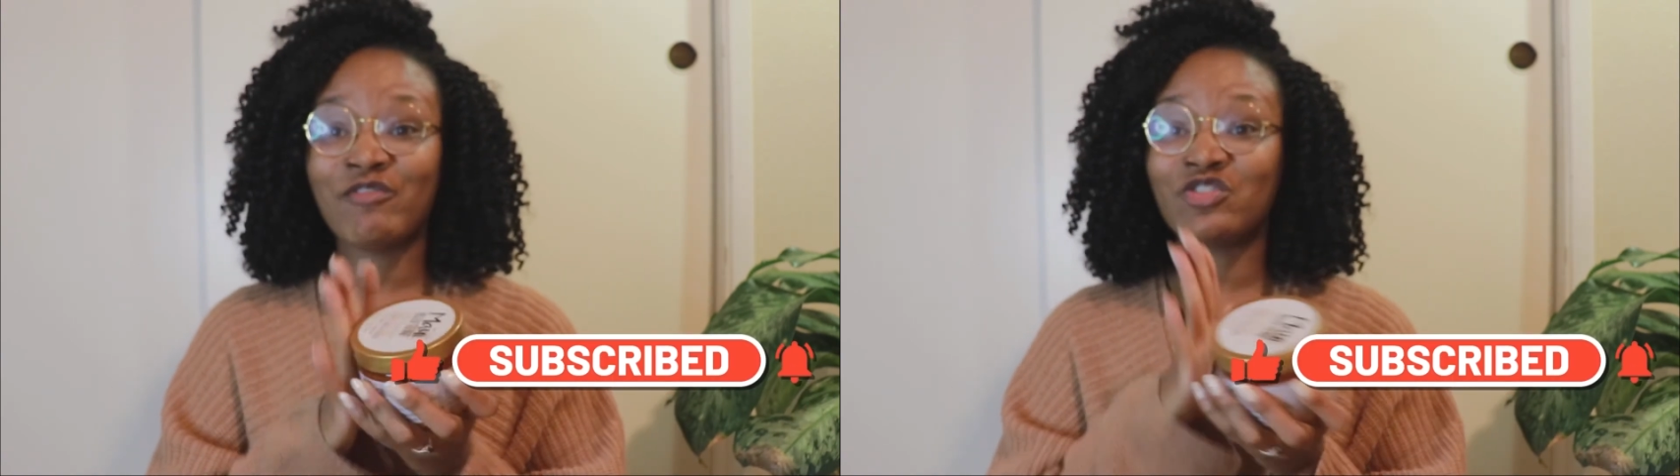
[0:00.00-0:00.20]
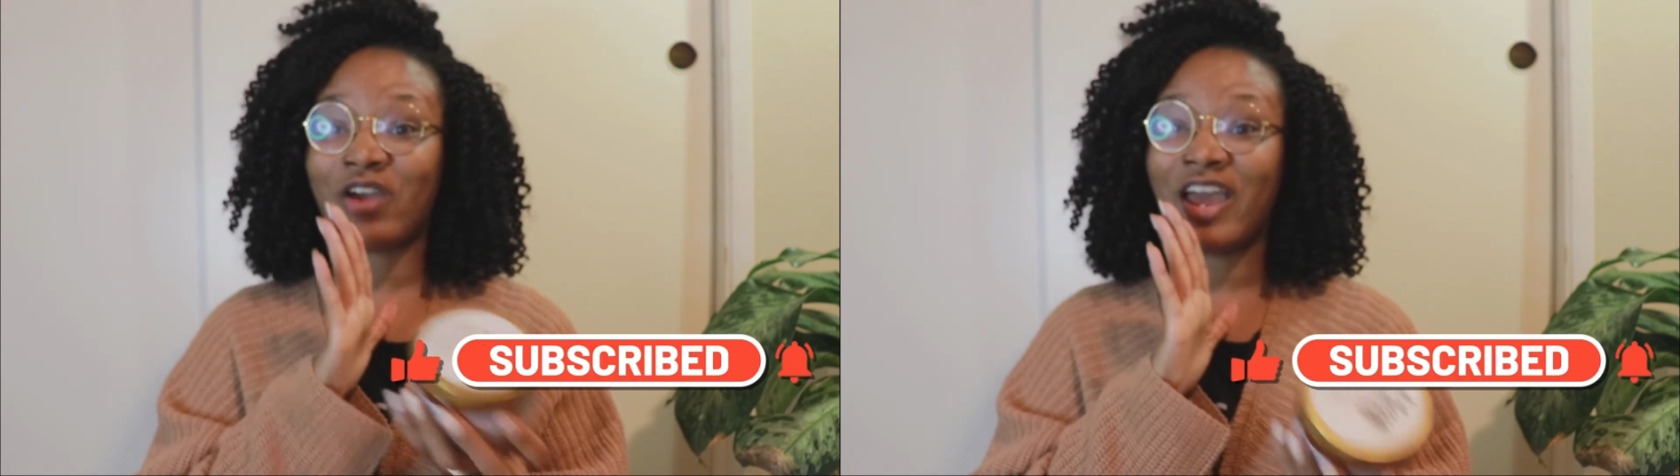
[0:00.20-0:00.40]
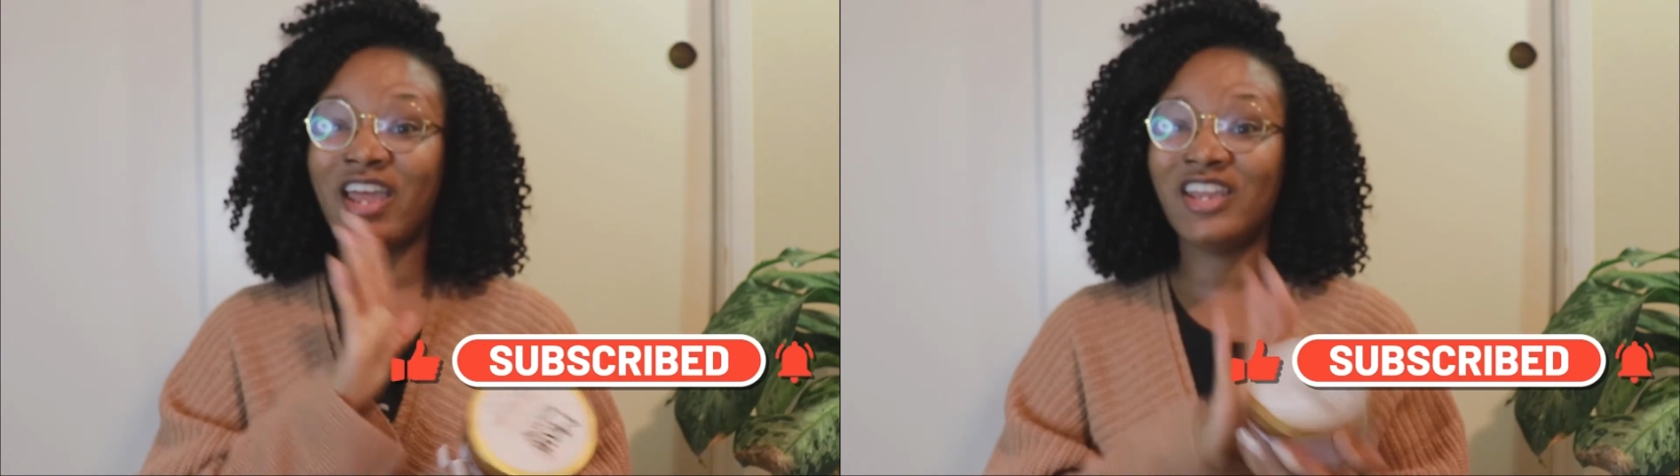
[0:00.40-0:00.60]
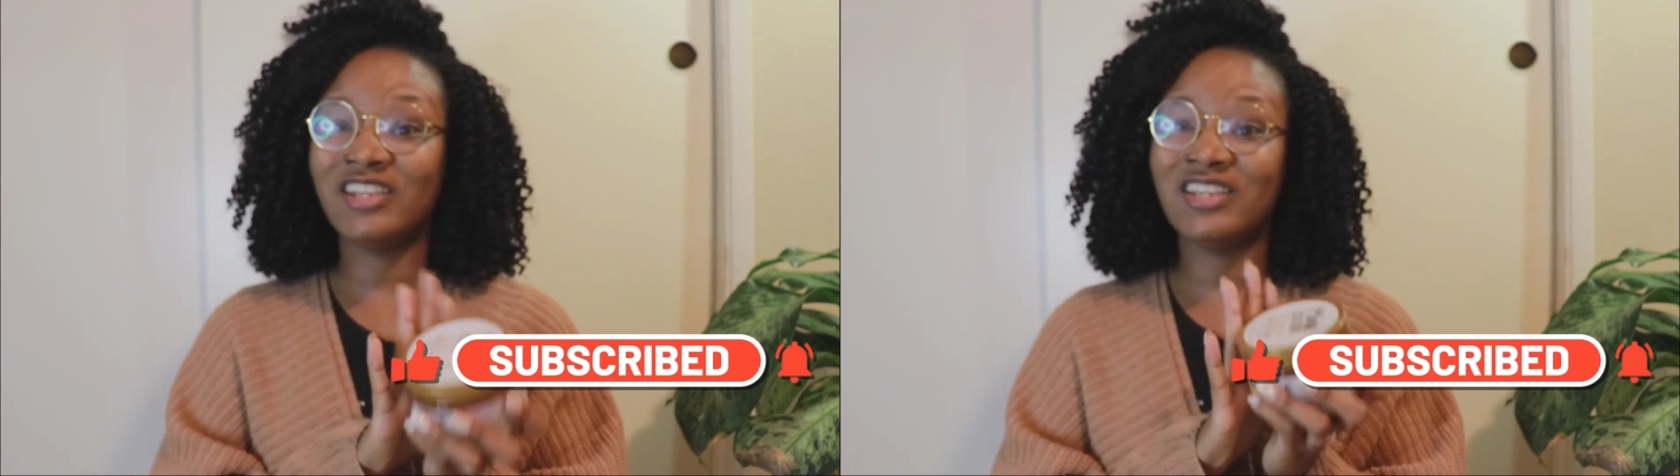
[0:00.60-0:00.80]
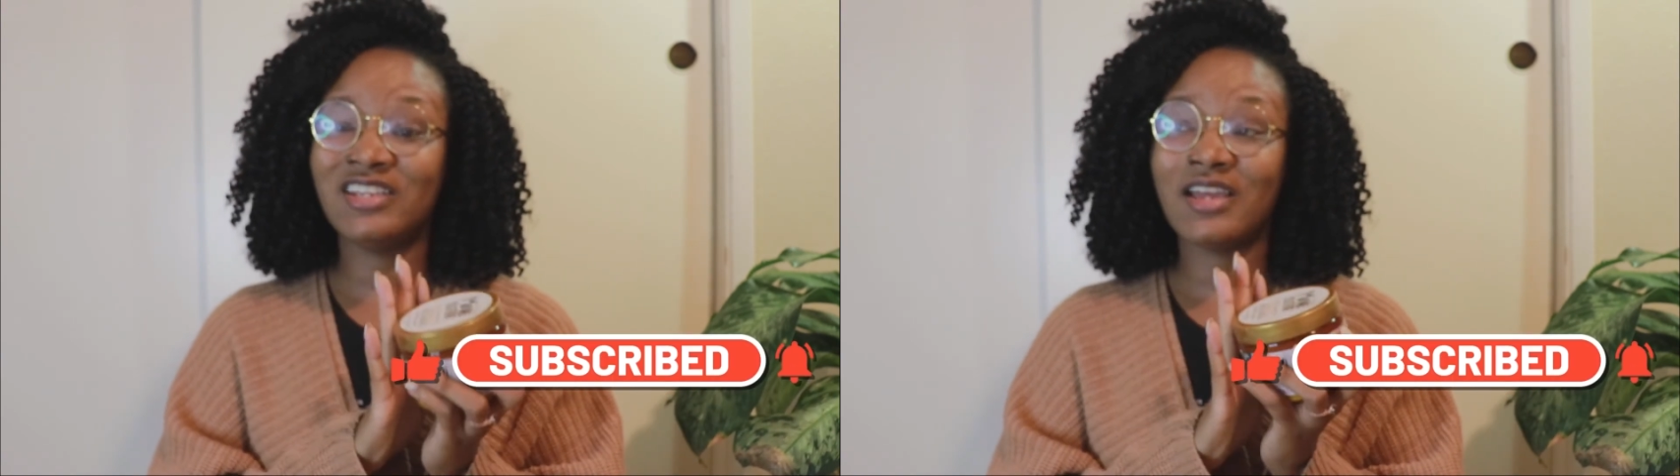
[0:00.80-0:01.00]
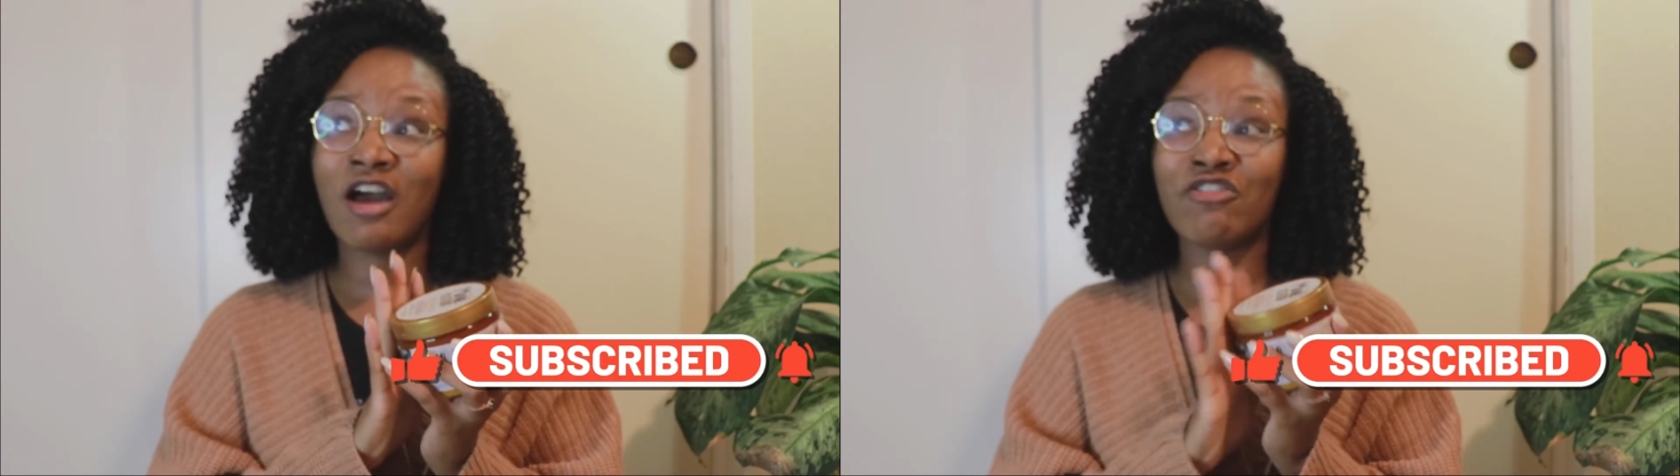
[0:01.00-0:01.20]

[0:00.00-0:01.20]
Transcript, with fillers: Have you tried any